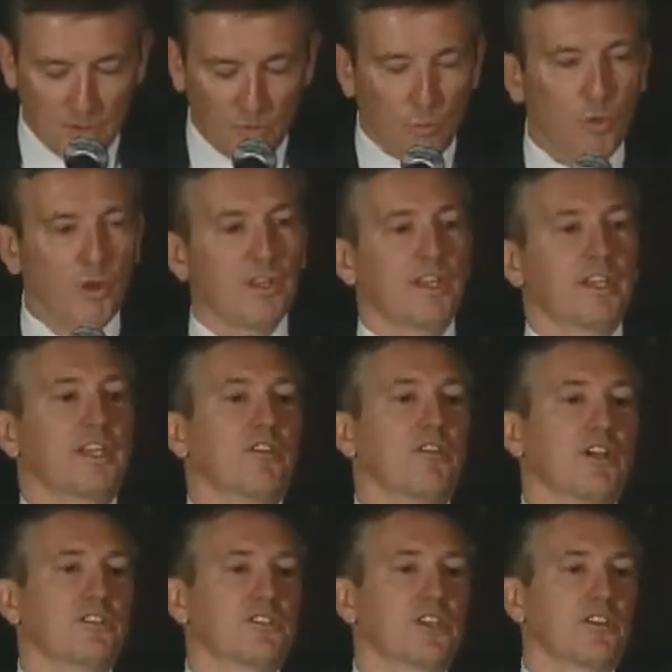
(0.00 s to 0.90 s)
One of the
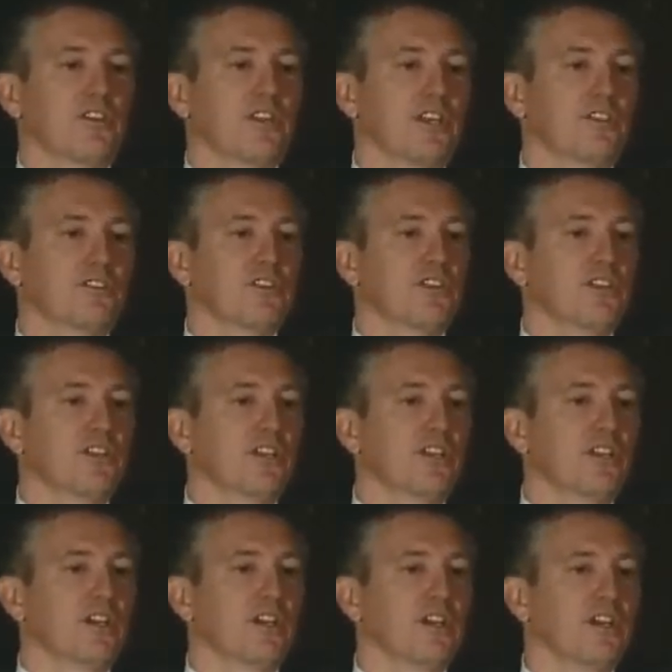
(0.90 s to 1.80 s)
interesting things that
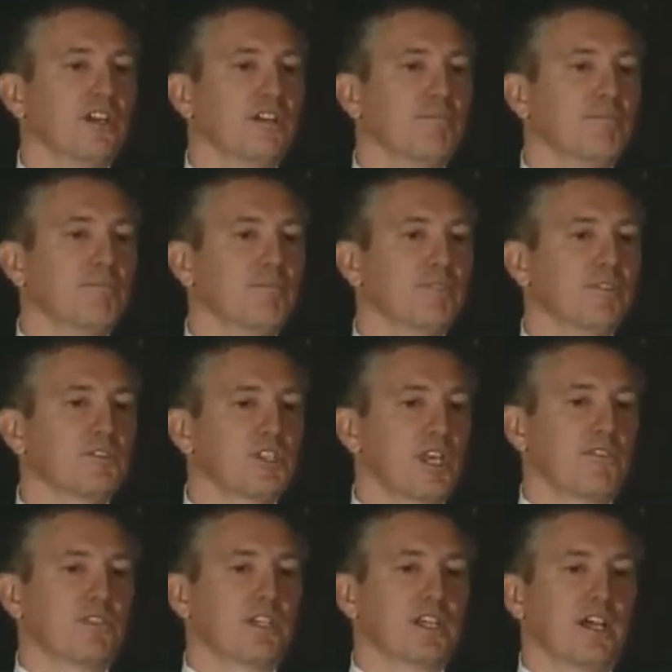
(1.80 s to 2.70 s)
the safety